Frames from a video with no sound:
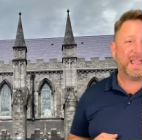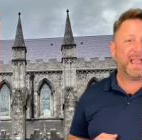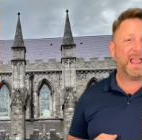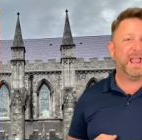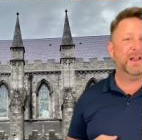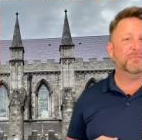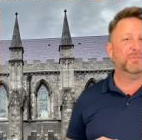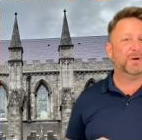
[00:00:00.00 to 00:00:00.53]

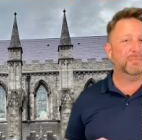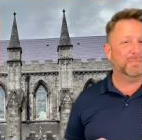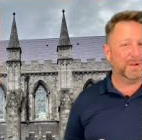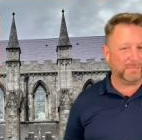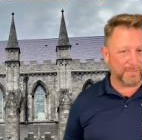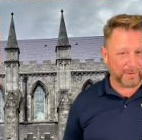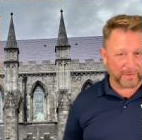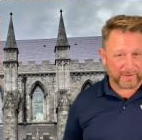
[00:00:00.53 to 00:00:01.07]
And
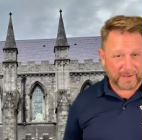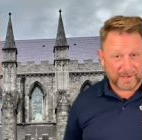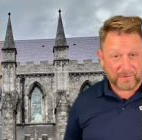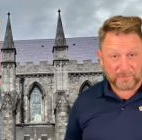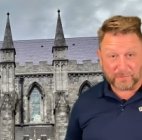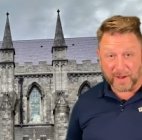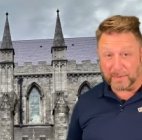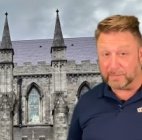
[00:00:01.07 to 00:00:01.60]
remember,
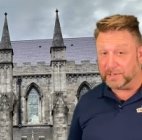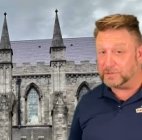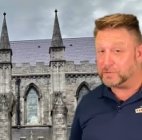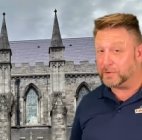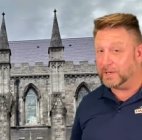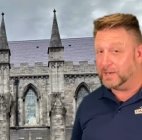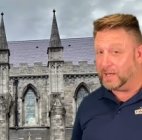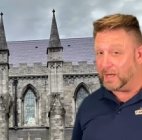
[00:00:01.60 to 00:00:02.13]
Family
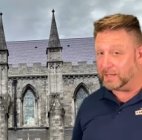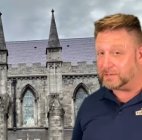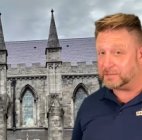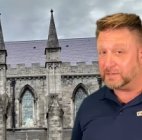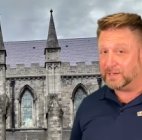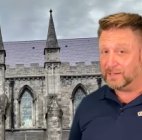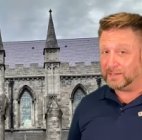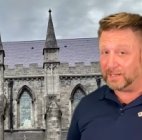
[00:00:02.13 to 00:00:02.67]
Tree Nuts,
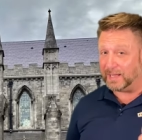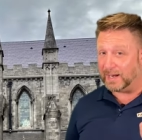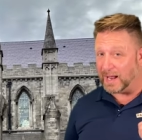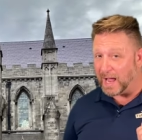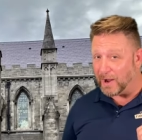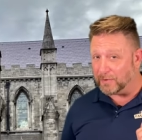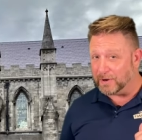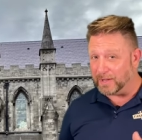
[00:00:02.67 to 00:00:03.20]
let
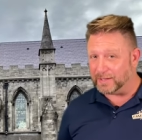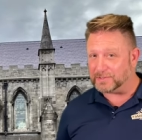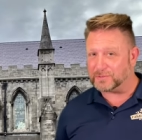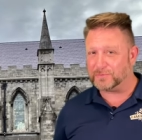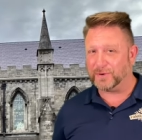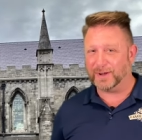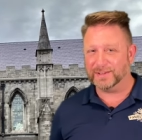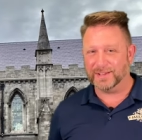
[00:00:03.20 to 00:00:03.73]
our nuts
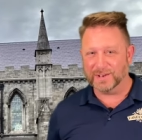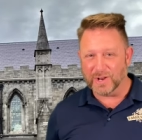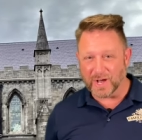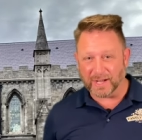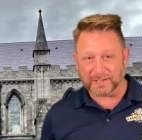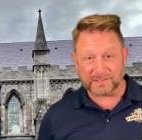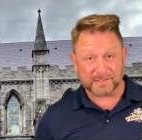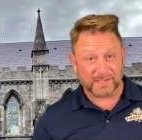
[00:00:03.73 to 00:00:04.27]
find the
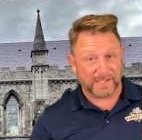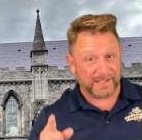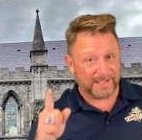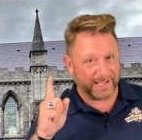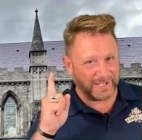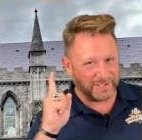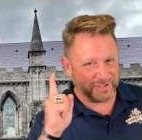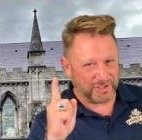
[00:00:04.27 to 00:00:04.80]
nuts
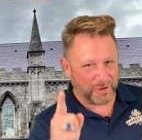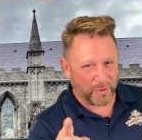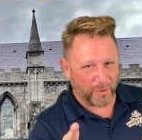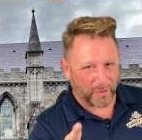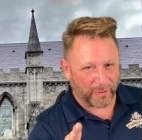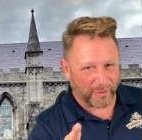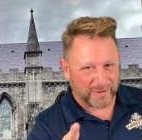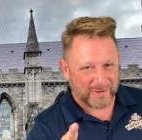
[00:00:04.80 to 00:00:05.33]
in
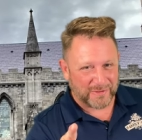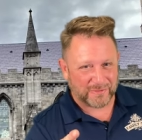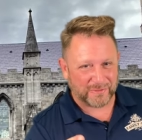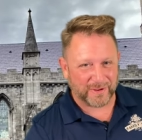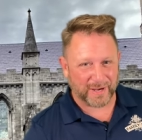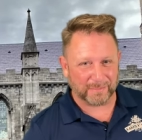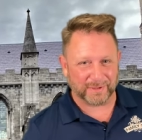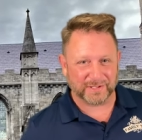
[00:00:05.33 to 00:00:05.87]
your
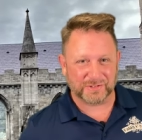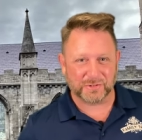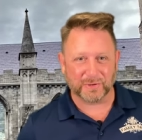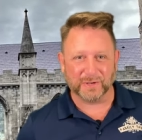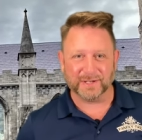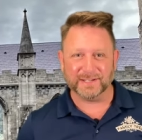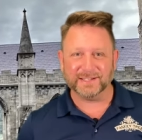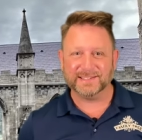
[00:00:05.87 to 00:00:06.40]
family
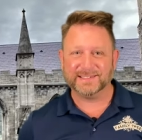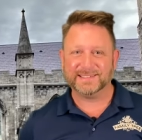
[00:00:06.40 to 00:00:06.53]
tree.